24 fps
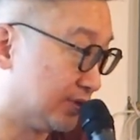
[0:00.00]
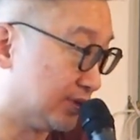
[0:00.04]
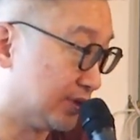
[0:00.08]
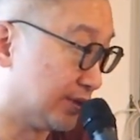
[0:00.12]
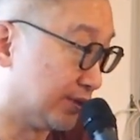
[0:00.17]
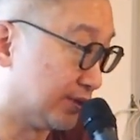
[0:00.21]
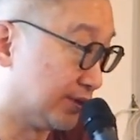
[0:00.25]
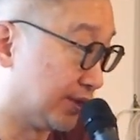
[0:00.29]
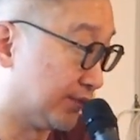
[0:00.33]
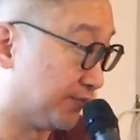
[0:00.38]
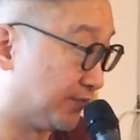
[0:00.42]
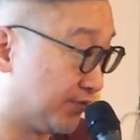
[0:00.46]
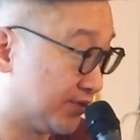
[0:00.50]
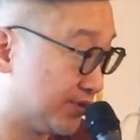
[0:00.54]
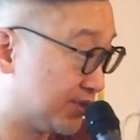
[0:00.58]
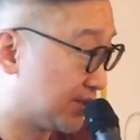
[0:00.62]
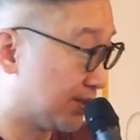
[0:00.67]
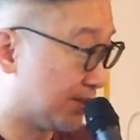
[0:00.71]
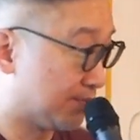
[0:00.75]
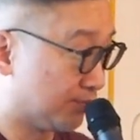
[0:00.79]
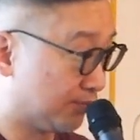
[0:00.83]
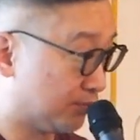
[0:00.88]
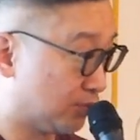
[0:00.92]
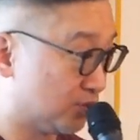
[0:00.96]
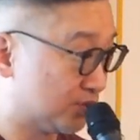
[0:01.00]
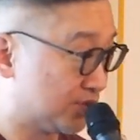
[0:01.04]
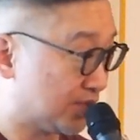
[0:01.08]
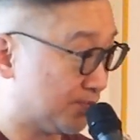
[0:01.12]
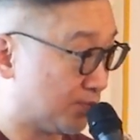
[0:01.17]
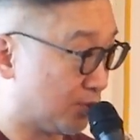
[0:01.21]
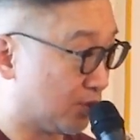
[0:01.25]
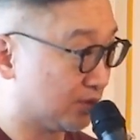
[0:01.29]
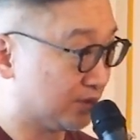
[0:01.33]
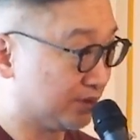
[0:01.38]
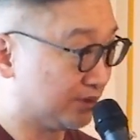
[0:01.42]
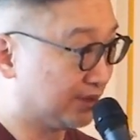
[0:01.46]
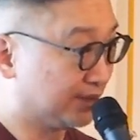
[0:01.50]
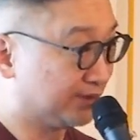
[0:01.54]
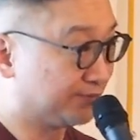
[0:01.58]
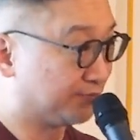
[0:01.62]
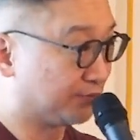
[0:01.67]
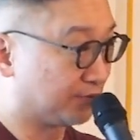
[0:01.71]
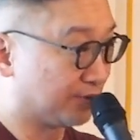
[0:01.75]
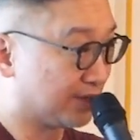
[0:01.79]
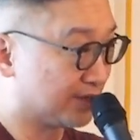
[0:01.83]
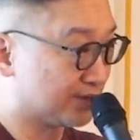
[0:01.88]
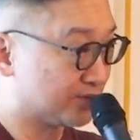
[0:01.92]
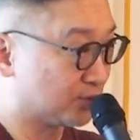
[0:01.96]
the, the first and most important thing
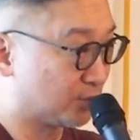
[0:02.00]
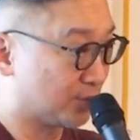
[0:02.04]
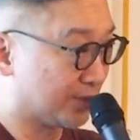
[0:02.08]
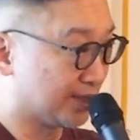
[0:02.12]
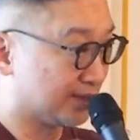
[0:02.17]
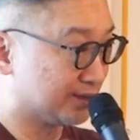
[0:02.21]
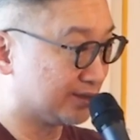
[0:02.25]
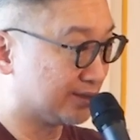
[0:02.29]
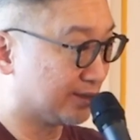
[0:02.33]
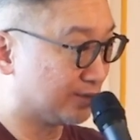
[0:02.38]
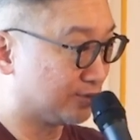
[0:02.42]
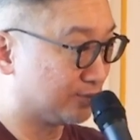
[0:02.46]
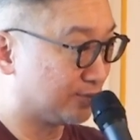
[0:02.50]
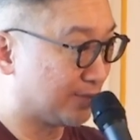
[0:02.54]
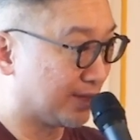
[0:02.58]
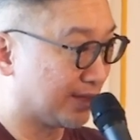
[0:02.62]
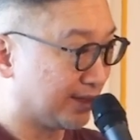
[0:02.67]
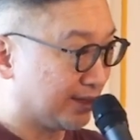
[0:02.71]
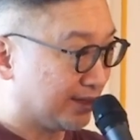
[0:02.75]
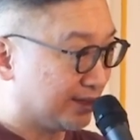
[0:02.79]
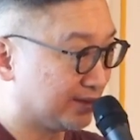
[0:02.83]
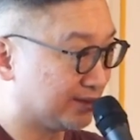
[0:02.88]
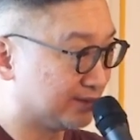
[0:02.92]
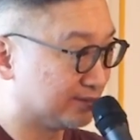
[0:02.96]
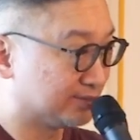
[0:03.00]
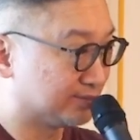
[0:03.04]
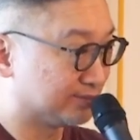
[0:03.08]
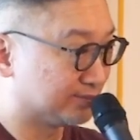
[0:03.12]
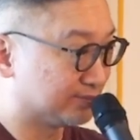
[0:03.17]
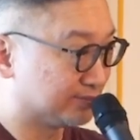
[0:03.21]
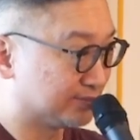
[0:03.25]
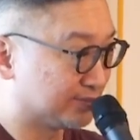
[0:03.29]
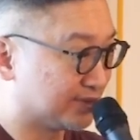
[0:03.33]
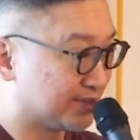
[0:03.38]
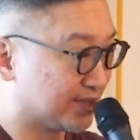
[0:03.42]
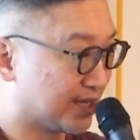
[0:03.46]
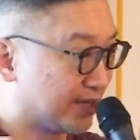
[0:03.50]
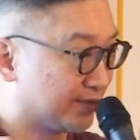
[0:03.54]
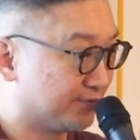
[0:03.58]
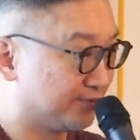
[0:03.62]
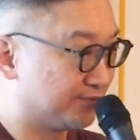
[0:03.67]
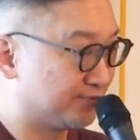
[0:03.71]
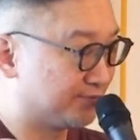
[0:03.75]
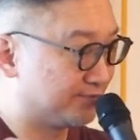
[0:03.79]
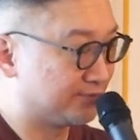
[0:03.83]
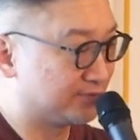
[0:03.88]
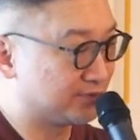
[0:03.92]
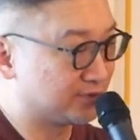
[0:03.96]
for us when I tell my staff
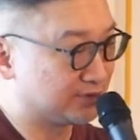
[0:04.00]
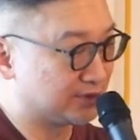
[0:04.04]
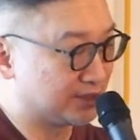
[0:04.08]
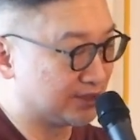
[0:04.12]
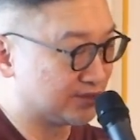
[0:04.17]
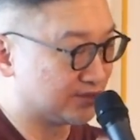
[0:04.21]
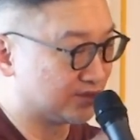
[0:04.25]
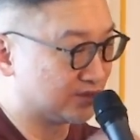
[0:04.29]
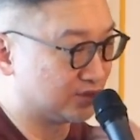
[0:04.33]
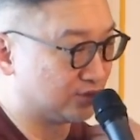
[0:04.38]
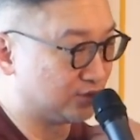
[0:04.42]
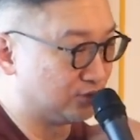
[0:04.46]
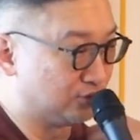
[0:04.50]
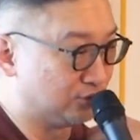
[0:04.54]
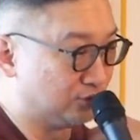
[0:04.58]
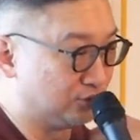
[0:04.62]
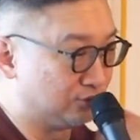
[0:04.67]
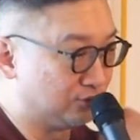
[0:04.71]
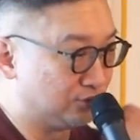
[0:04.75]
is you,